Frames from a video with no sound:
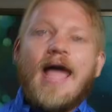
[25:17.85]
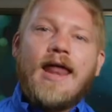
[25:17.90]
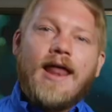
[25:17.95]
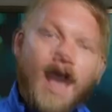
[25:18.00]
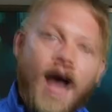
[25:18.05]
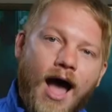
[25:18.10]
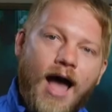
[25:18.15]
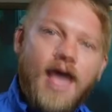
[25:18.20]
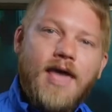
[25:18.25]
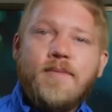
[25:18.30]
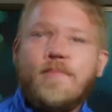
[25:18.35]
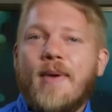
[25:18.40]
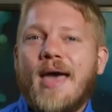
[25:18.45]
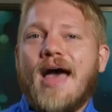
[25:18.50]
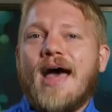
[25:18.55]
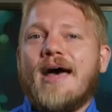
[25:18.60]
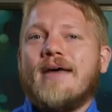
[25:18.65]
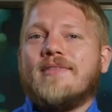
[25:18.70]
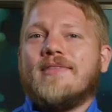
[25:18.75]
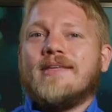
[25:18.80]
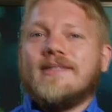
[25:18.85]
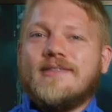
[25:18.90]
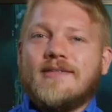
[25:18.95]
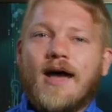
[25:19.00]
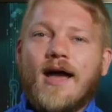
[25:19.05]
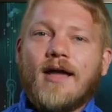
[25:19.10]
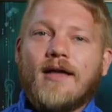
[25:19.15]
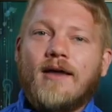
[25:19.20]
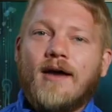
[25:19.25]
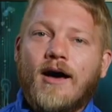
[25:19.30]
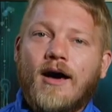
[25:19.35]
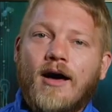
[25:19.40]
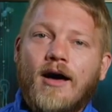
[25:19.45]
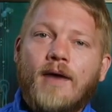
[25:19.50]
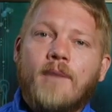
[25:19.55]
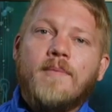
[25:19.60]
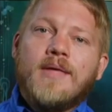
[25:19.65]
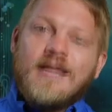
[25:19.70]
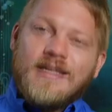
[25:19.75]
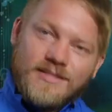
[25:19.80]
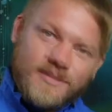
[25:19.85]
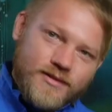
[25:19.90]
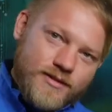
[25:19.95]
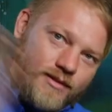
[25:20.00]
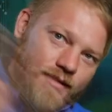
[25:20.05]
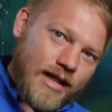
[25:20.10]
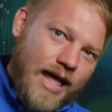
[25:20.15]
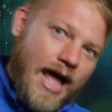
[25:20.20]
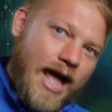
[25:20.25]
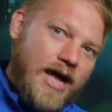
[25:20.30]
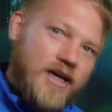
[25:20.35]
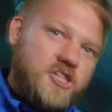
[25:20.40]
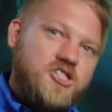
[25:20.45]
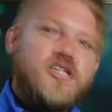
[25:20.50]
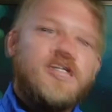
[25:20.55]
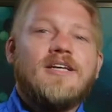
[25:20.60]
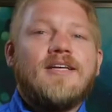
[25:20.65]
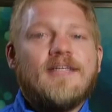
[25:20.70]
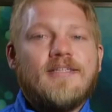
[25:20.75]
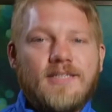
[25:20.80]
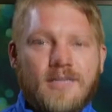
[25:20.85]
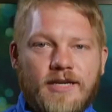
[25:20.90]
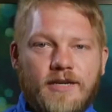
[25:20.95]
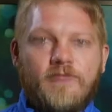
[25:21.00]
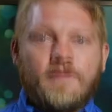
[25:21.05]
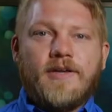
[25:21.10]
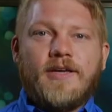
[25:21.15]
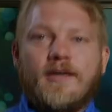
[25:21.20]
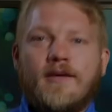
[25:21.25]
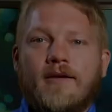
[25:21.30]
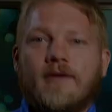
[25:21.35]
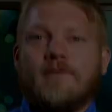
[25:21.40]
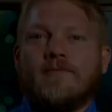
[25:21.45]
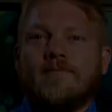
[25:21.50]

at I A Path dot com slash T V.